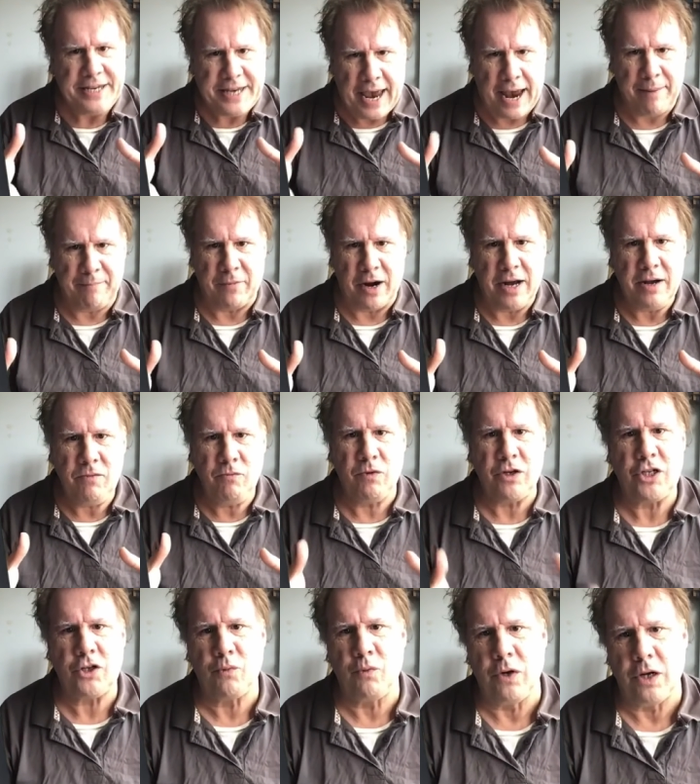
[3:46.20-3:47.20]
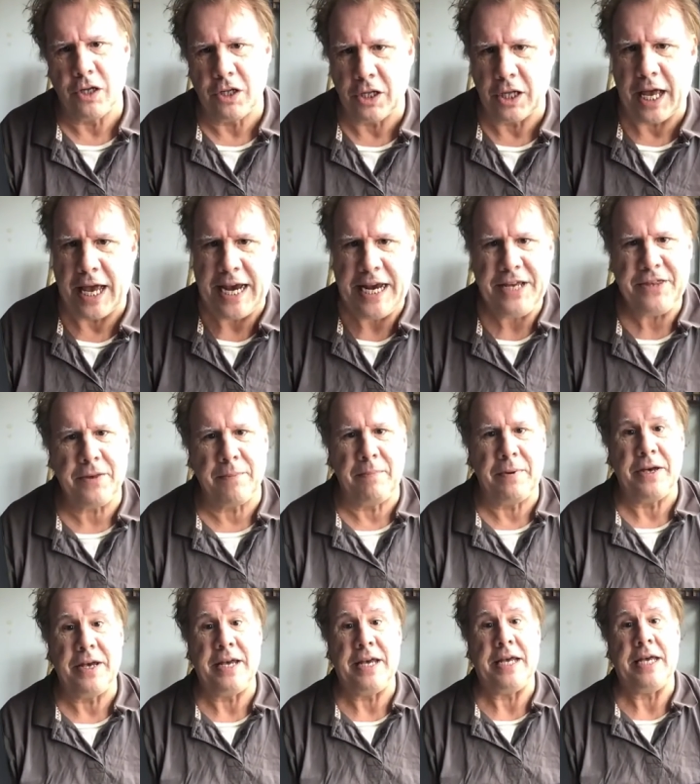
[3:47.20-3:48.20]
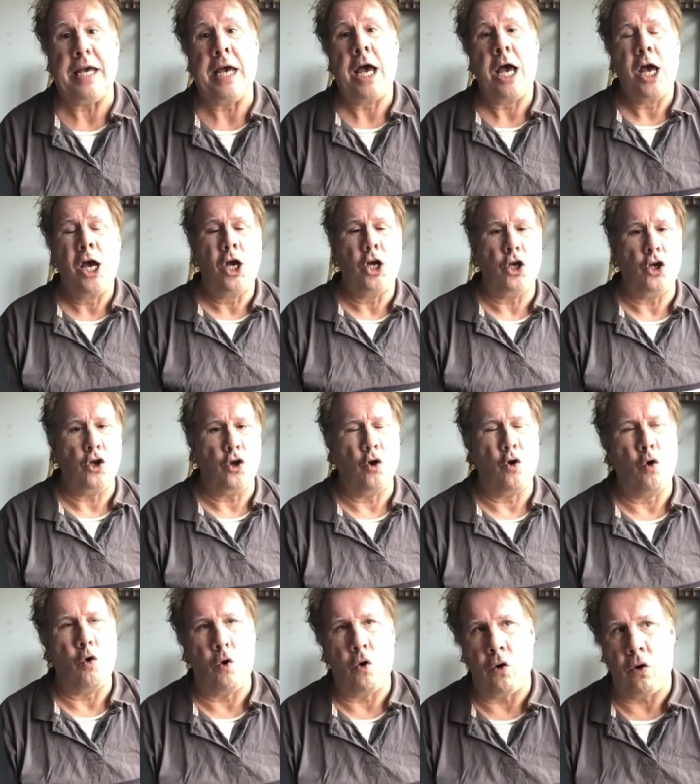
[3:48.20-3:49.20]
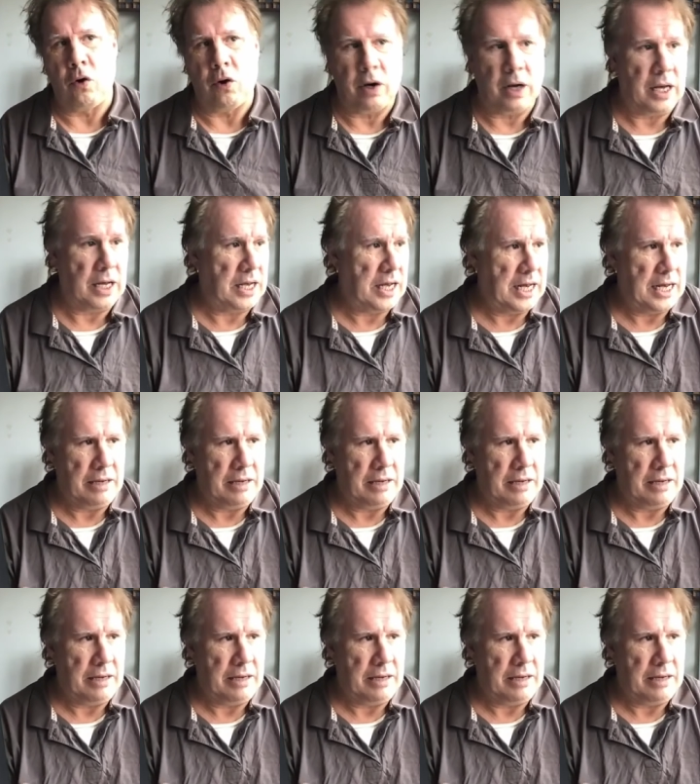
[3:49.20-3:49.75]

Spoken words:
camera, which will either be your,